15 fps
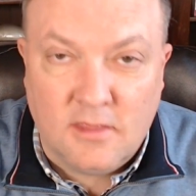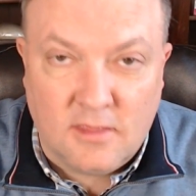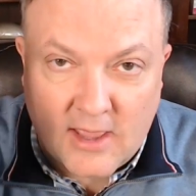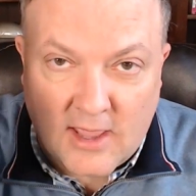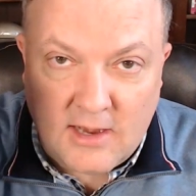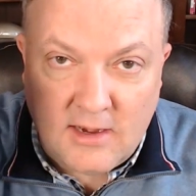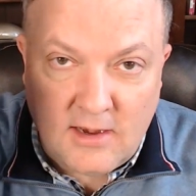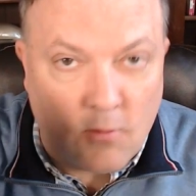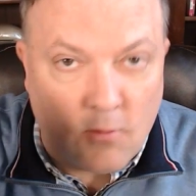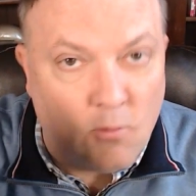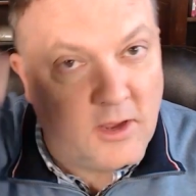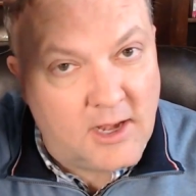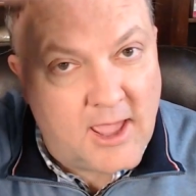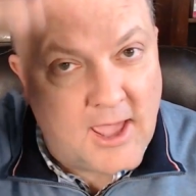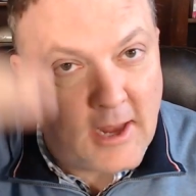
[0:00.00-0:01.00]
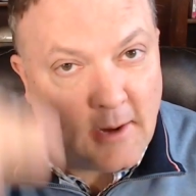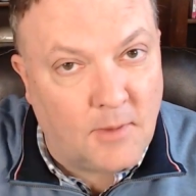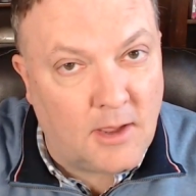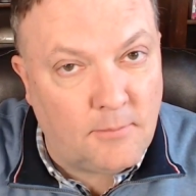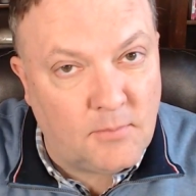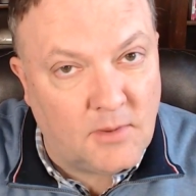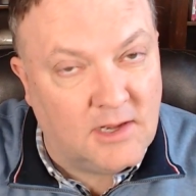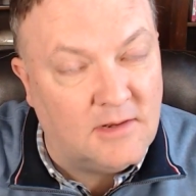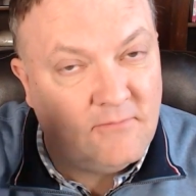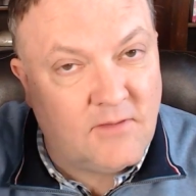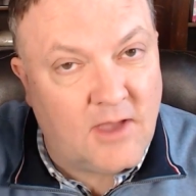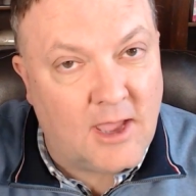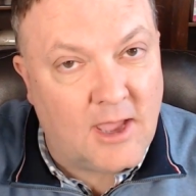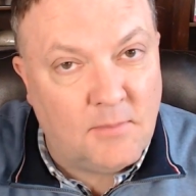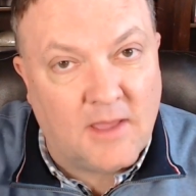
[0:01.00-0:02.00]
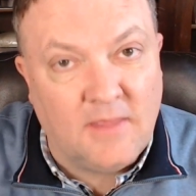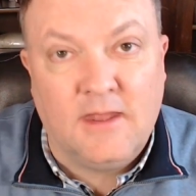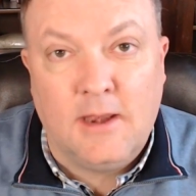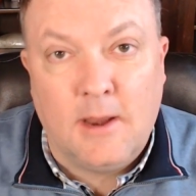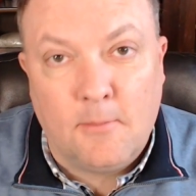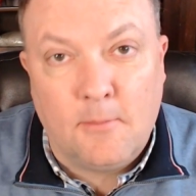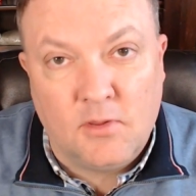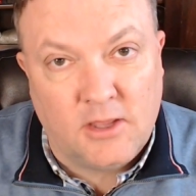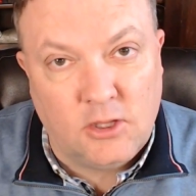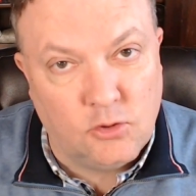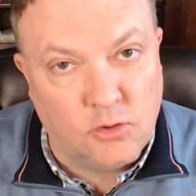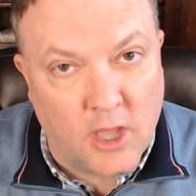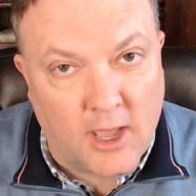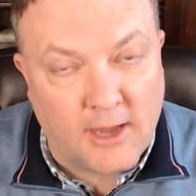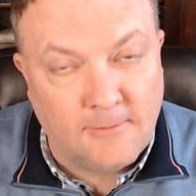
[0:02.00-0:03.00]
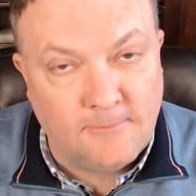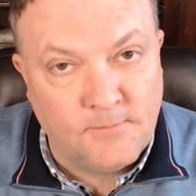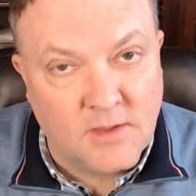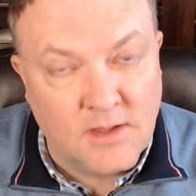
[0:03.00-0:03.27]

Then I want you to add them up and divide by the number that you got.